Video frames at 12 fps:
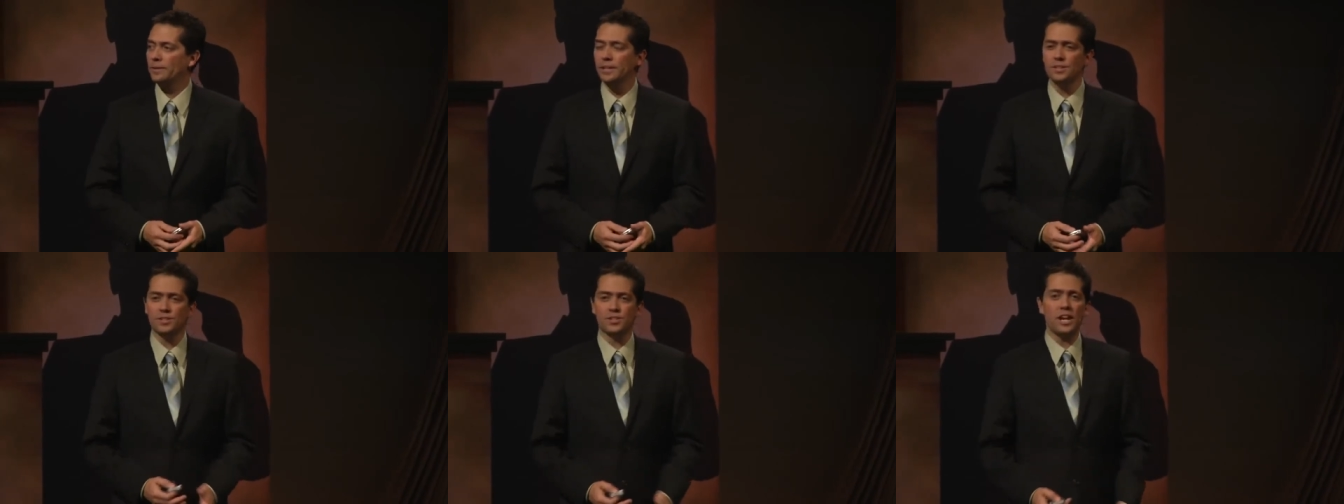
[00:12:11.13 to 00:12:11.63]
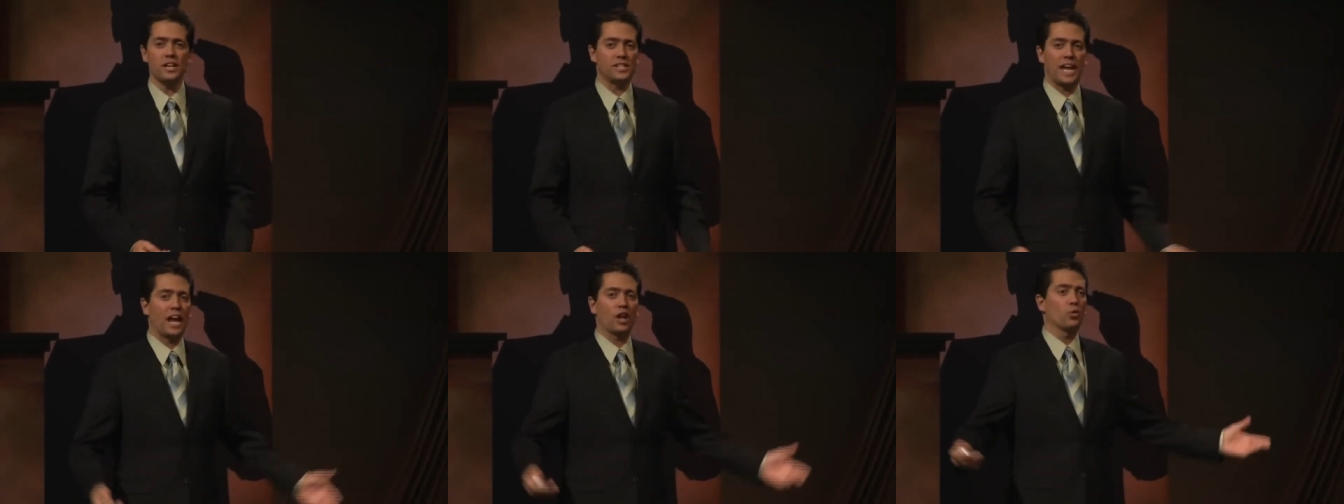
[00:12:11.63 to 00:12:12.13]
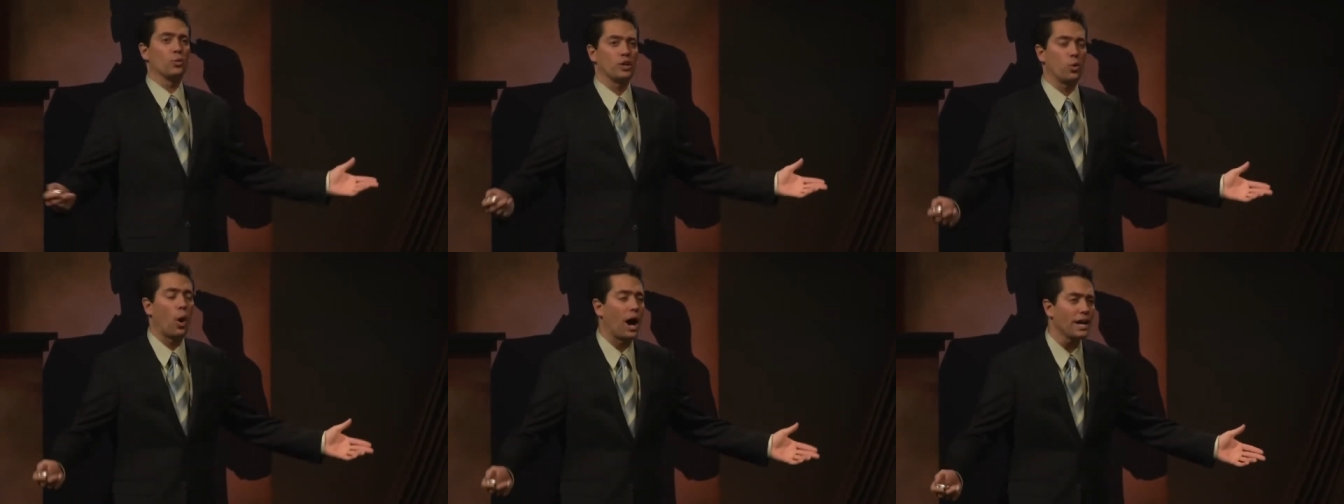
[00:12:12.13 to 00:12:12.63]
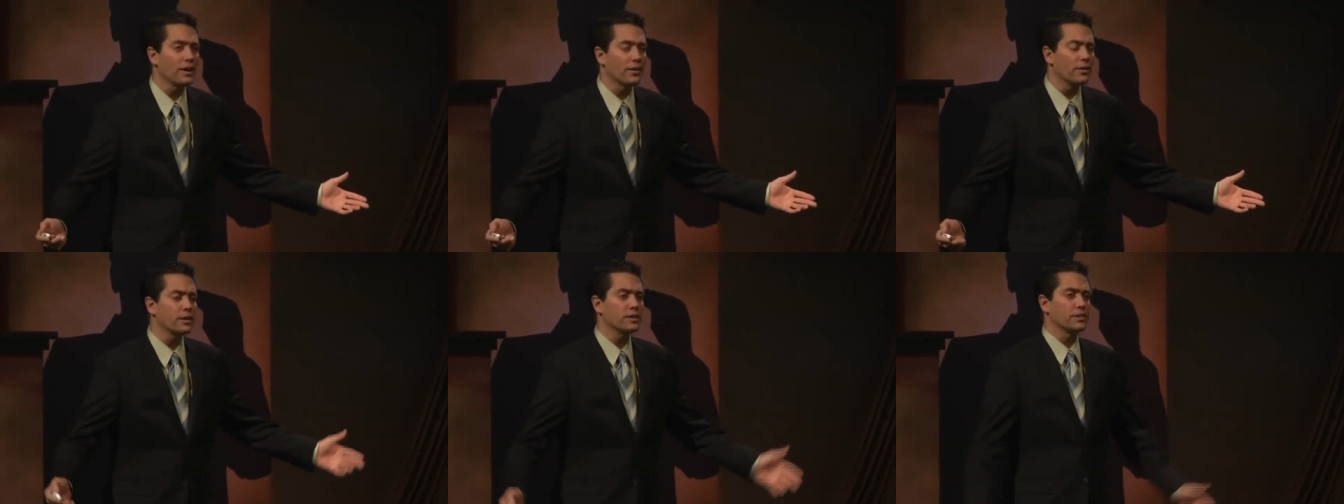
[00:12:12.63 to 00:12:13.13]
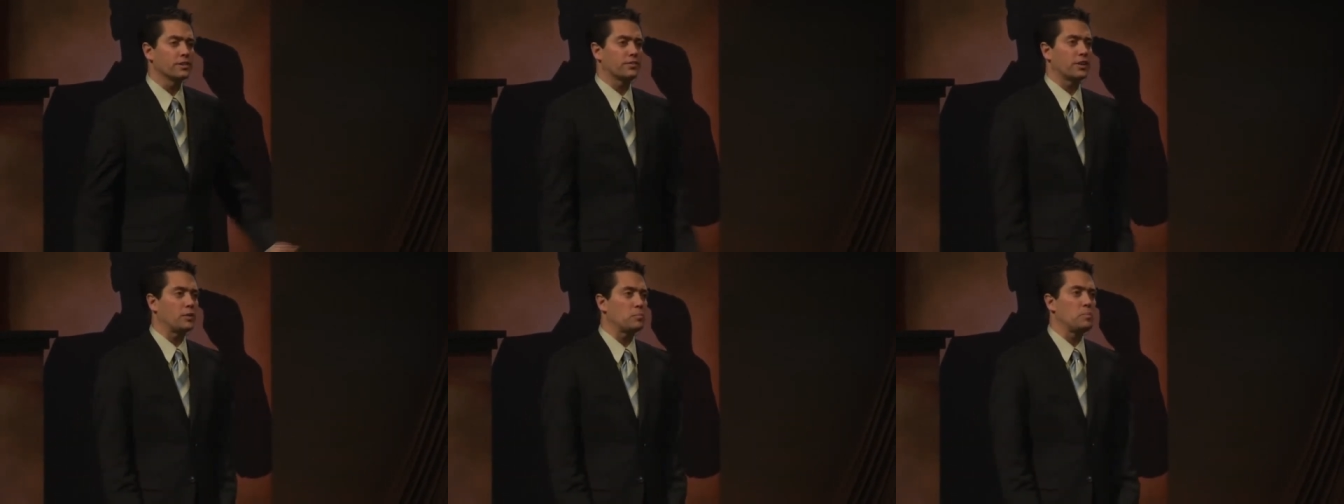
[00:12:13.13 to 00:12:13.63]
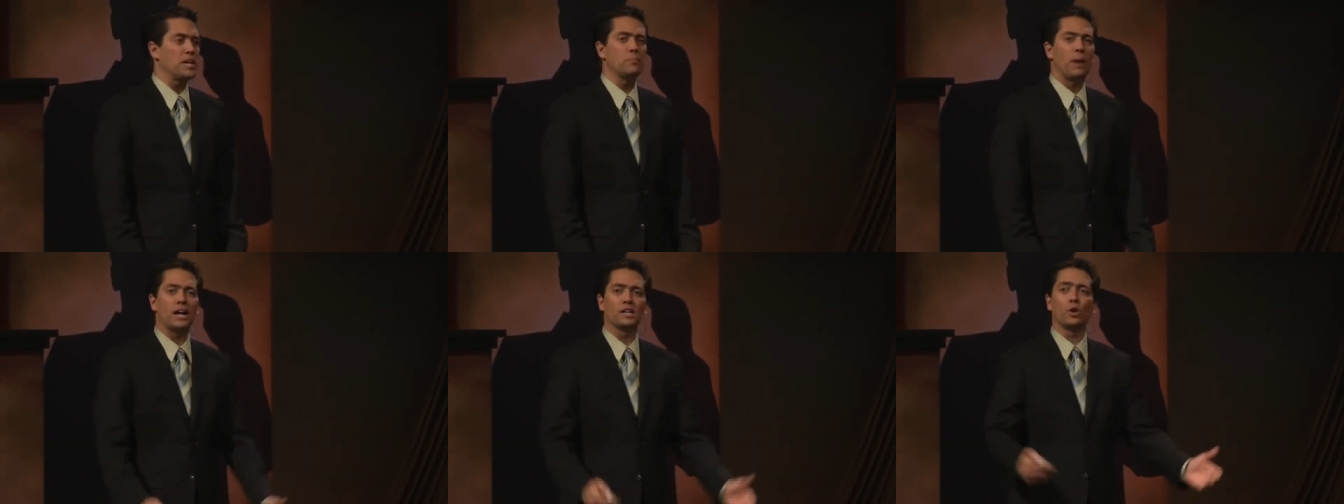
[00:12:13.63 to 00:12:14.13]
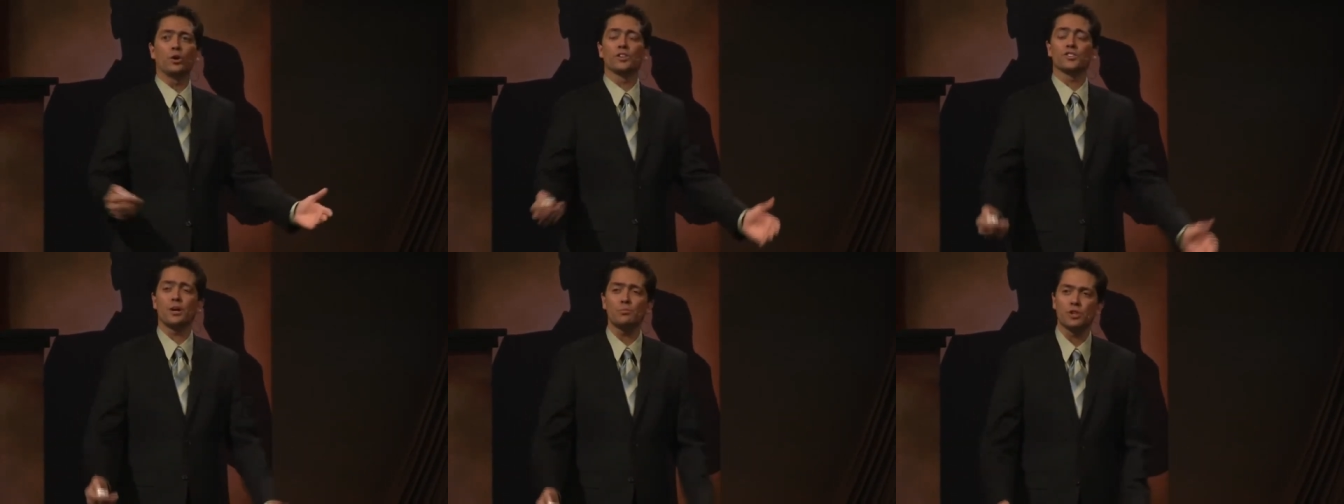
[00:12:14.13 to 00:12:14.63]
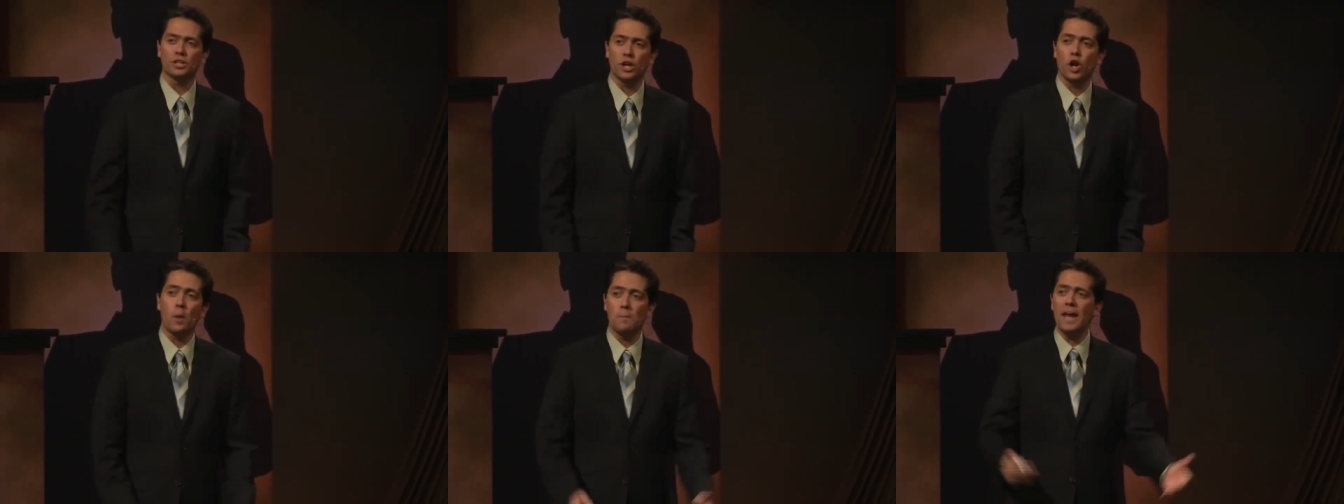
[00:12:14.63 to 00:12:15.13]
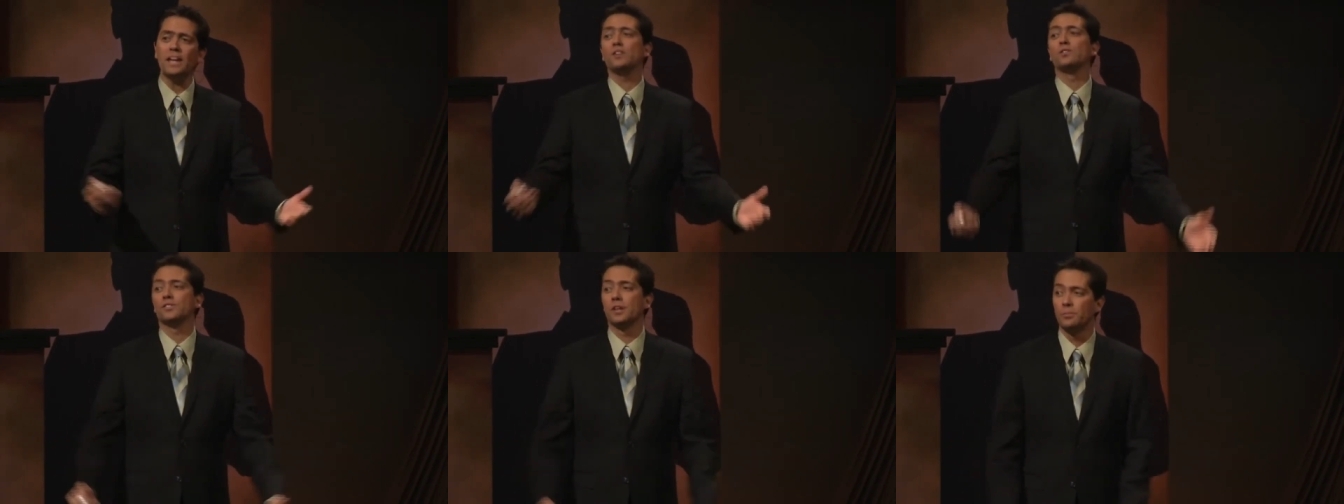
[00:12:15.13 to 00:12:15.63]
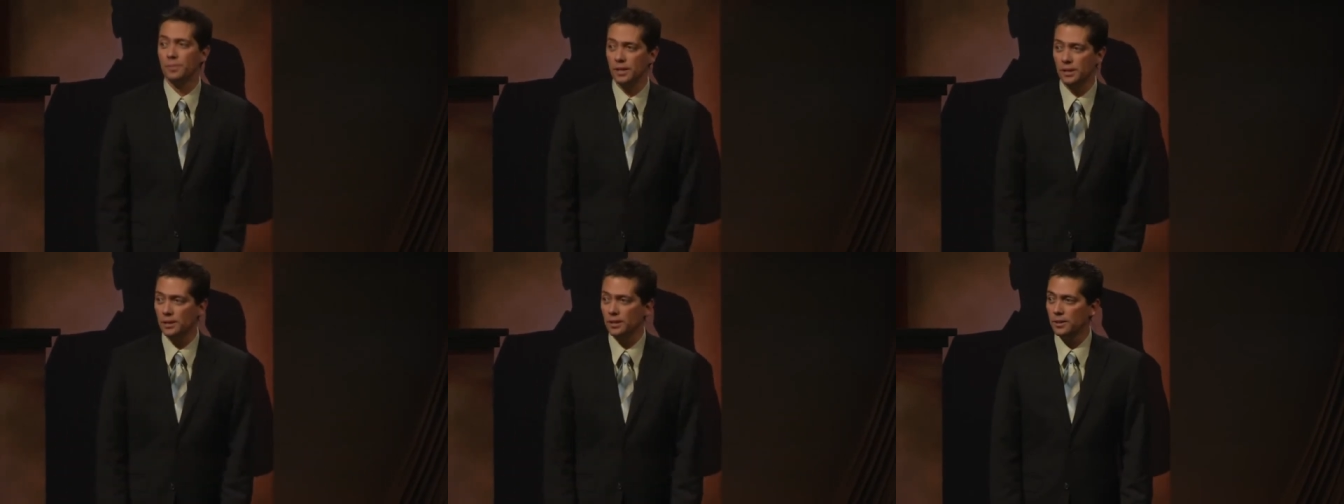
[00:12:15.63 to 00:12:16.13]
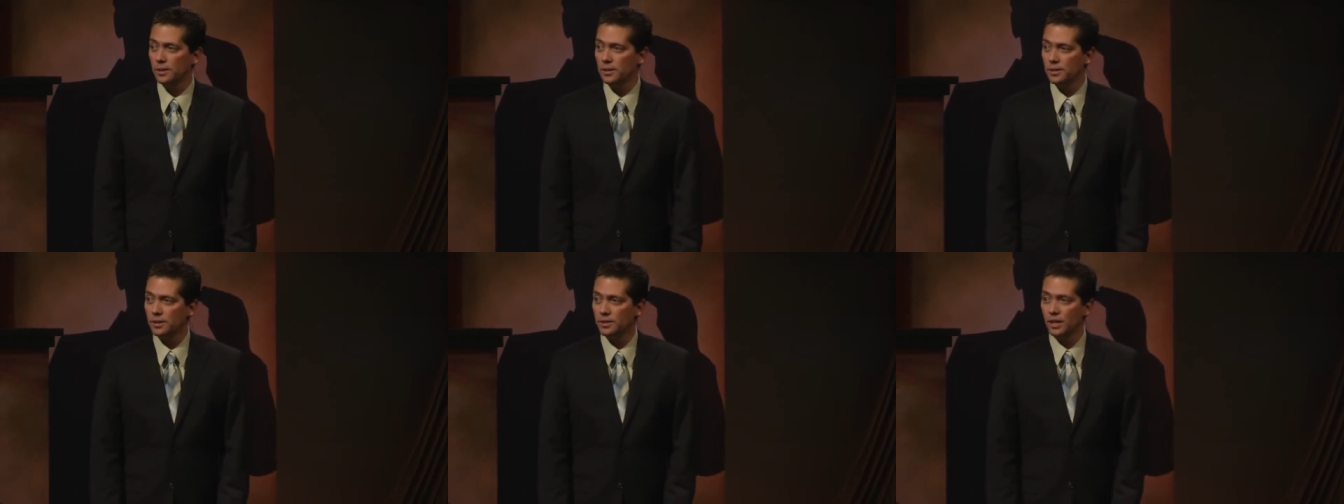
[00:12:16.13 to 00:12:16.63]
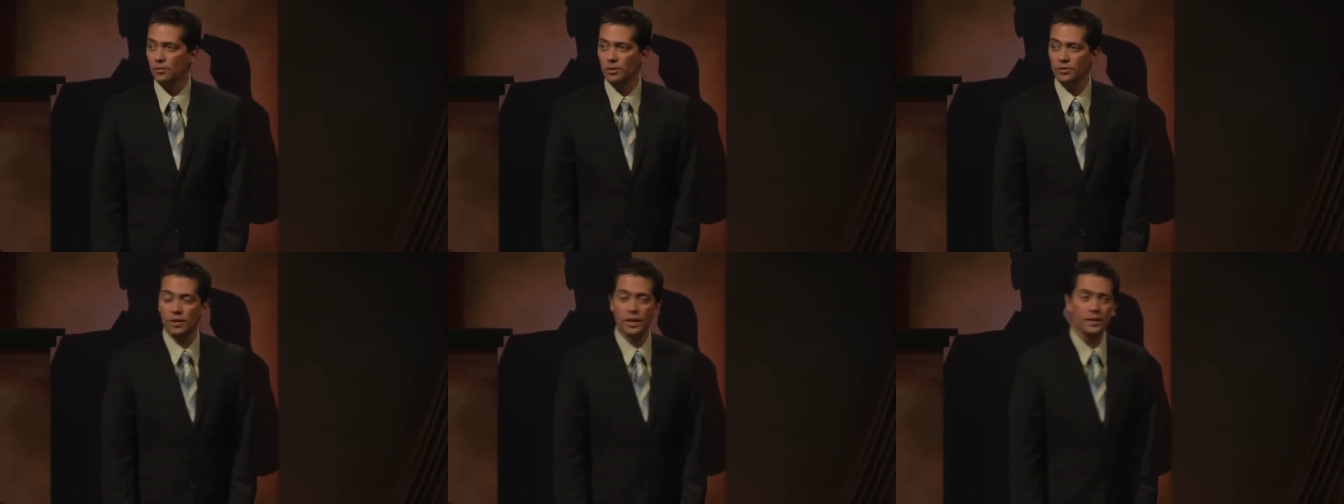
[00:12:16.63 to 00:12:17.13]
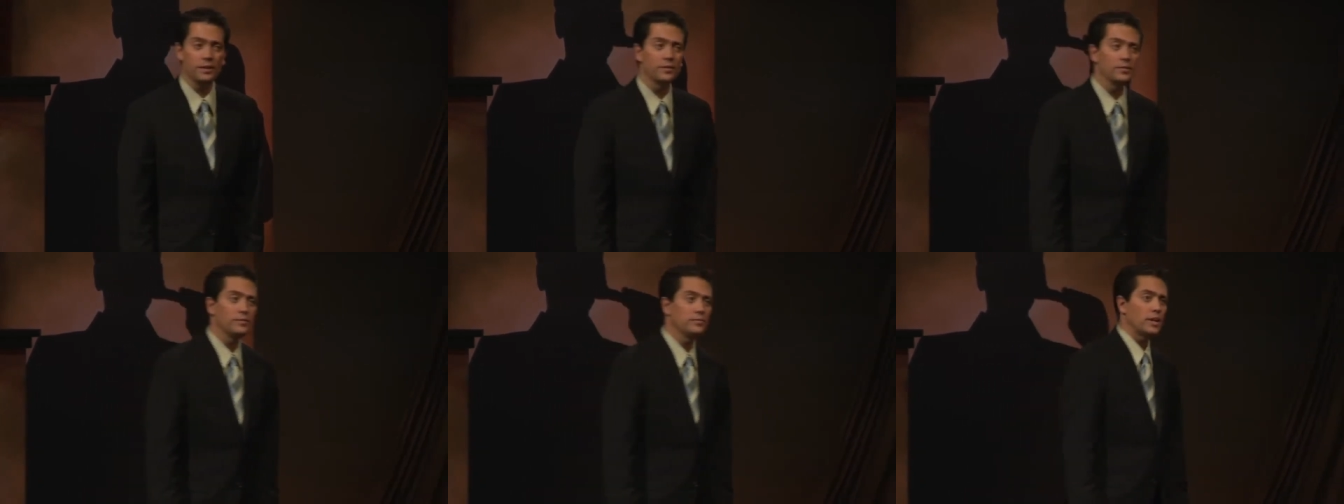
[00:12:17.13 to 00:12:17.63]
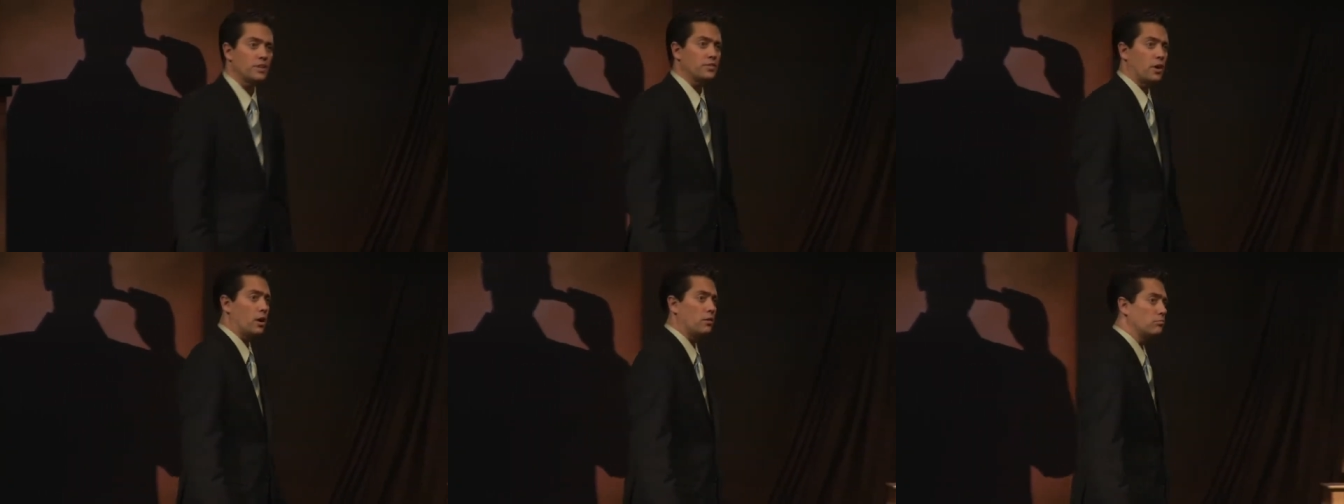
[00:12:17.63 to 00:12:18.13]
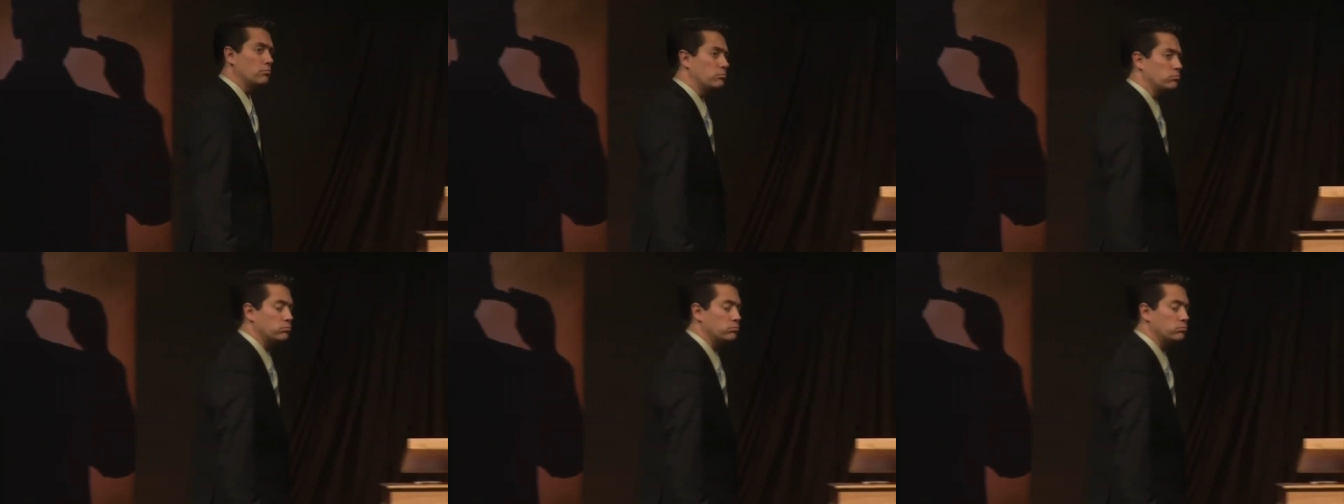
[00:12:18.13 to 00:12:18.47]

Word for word: Didn't say talent required, it just said, Be my loyal subject and I'll make you something, the devil said. That's all.